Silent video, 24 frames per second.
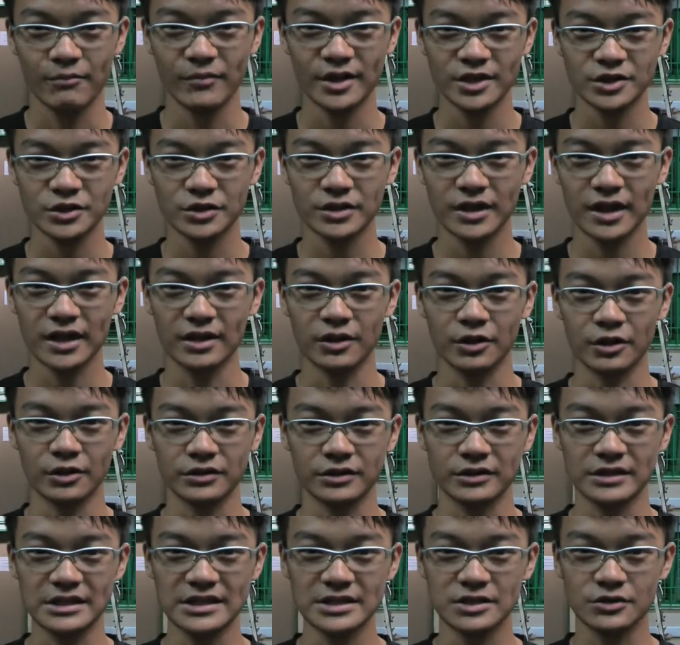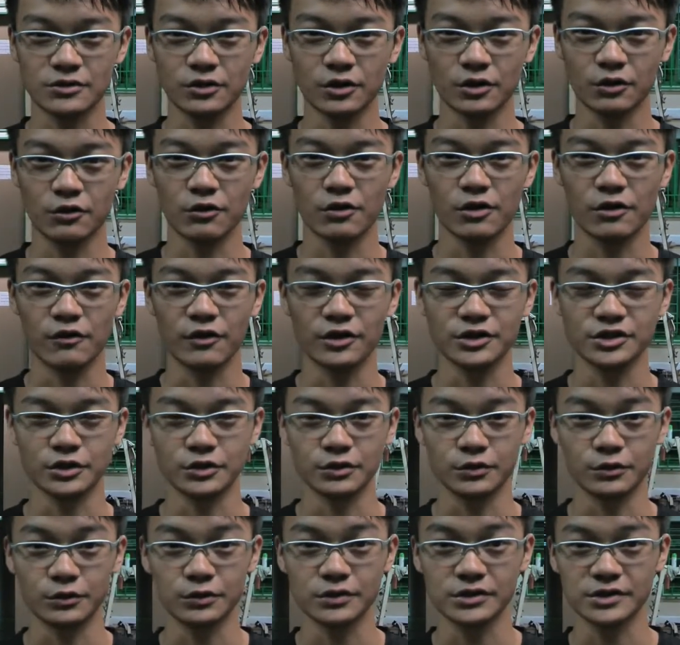Make sure that your knees do not go across your
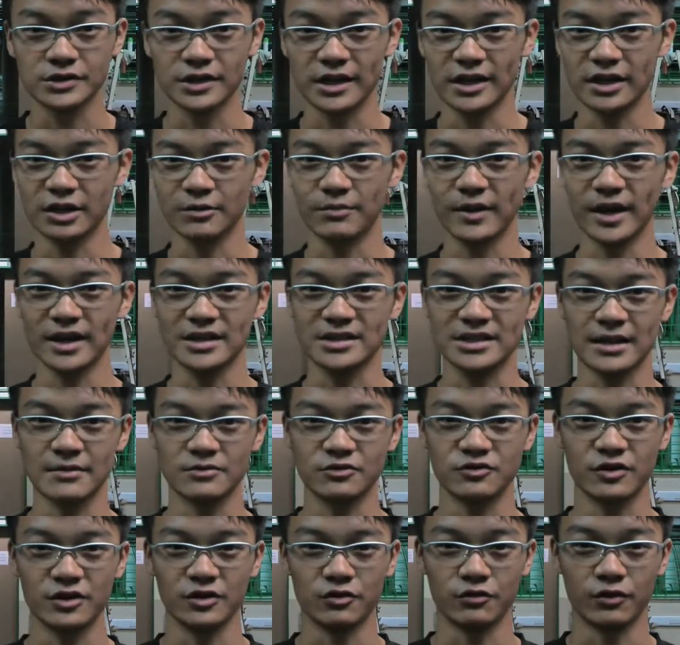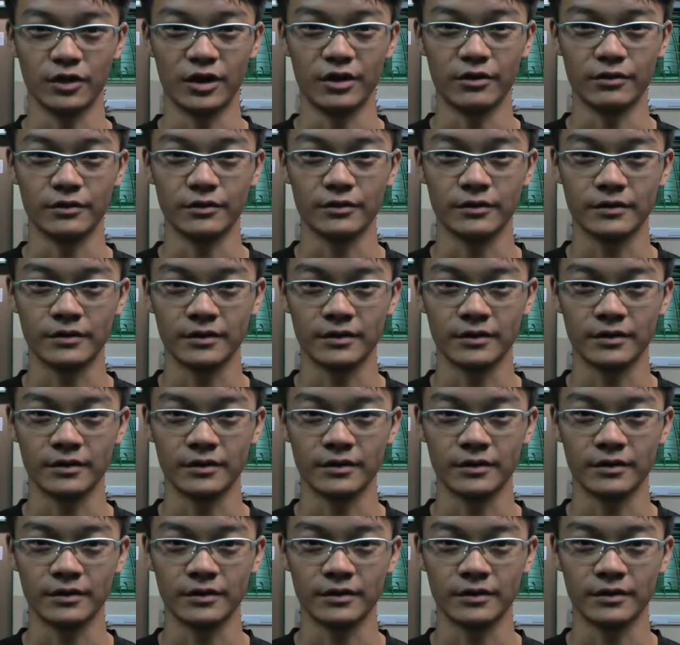toes and your back is kept straight throughout.